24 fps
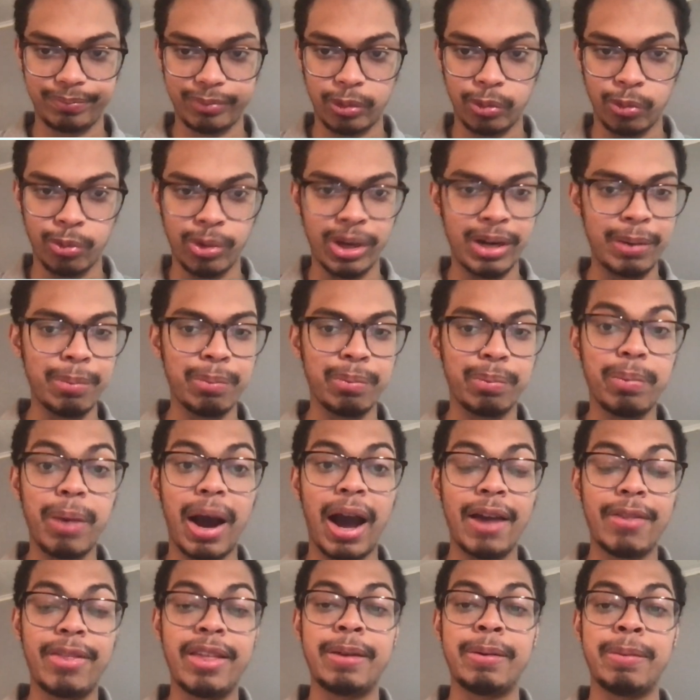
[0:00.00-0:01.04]
When it,
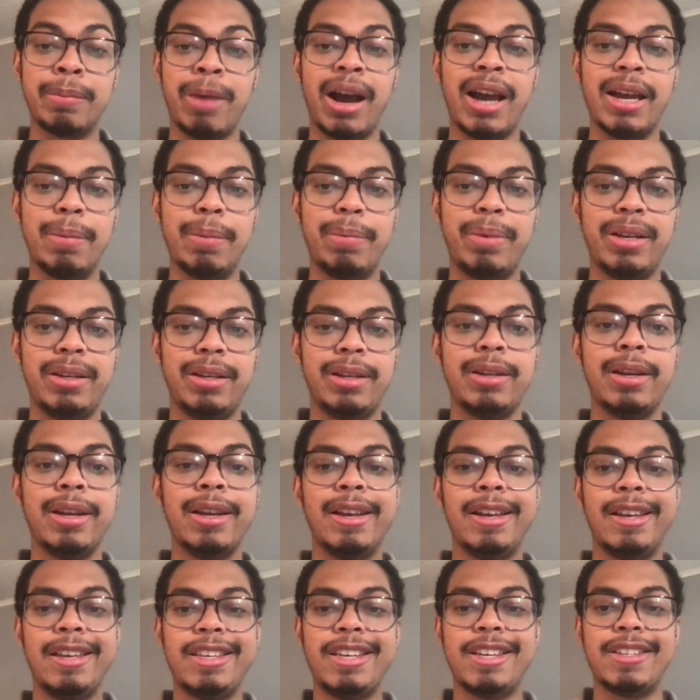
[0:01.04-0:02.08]
I think, in my opinion,
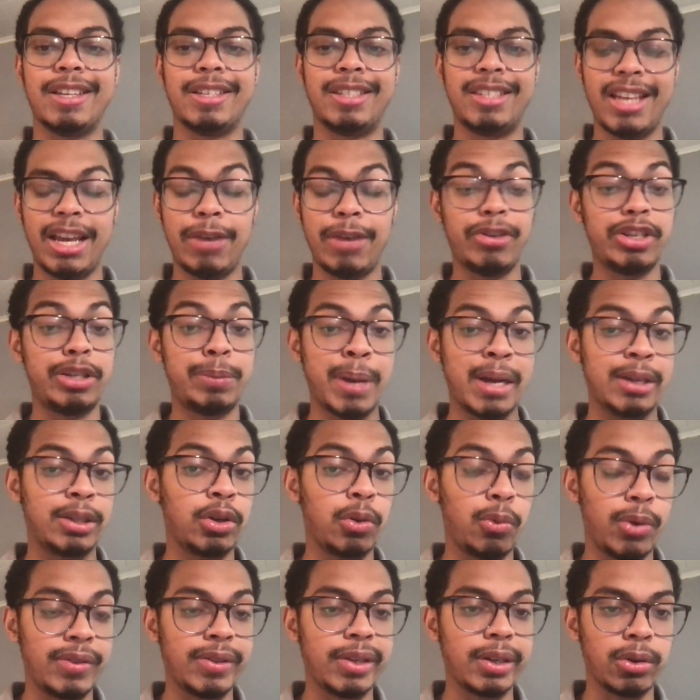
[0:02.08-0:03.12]
he's the safest bet
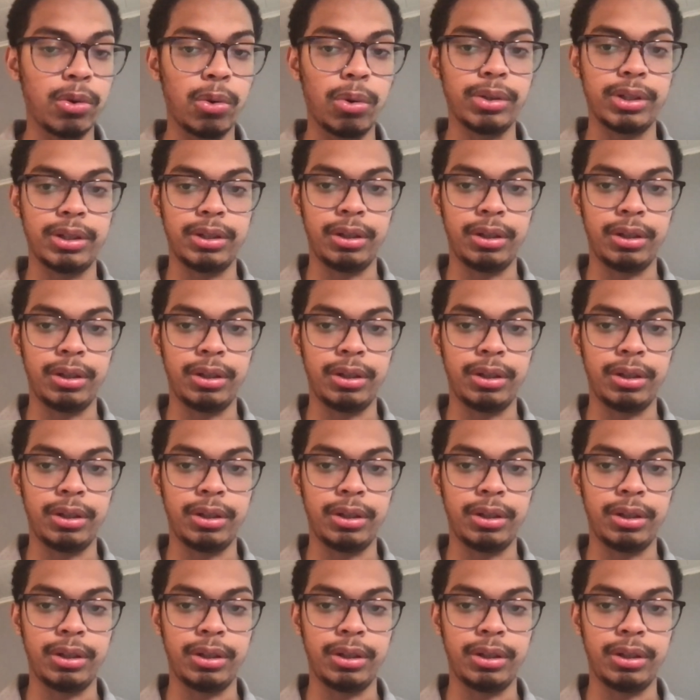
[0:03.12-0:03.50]
to win the Golden